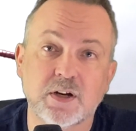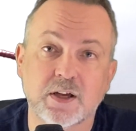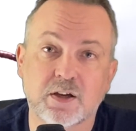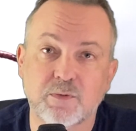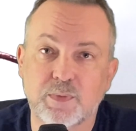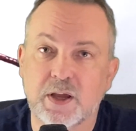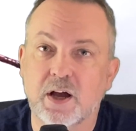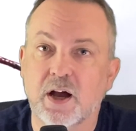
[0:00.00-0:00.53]
it
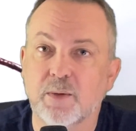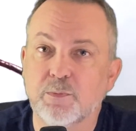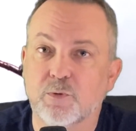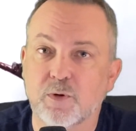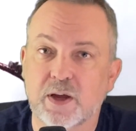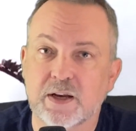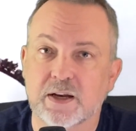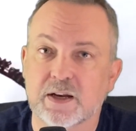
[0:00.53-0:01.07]
could be
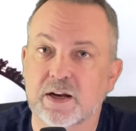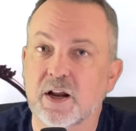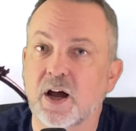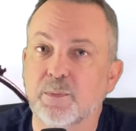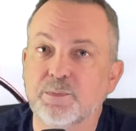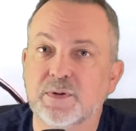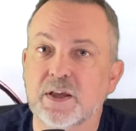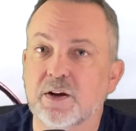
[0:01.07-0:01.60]
upgraded and
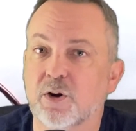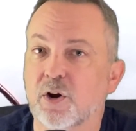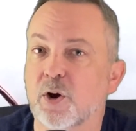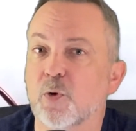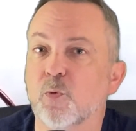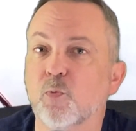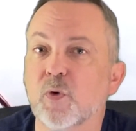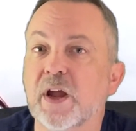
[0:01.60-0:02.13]
updated on
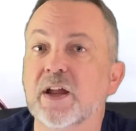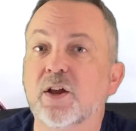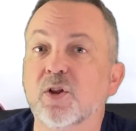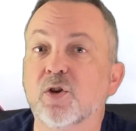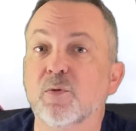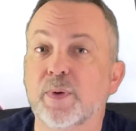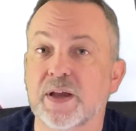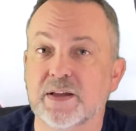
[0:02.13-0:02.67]
a
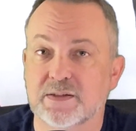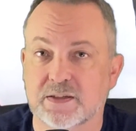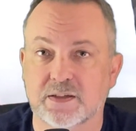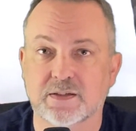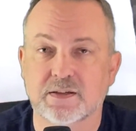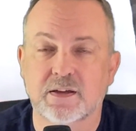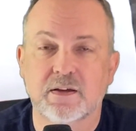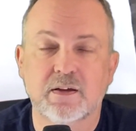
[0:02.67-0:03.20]
regular
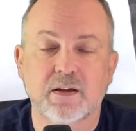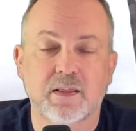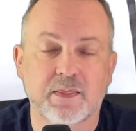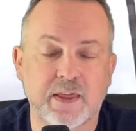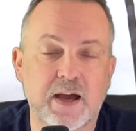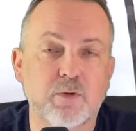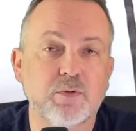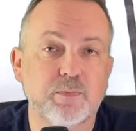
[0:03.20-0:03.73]
basis.
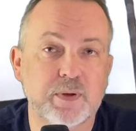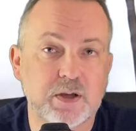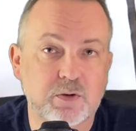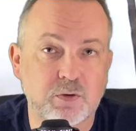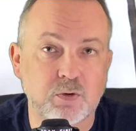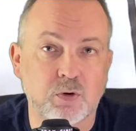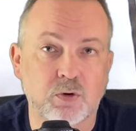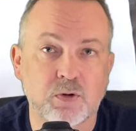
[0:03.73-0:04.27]
That would be
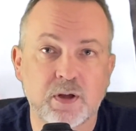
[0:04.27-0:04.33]
cool.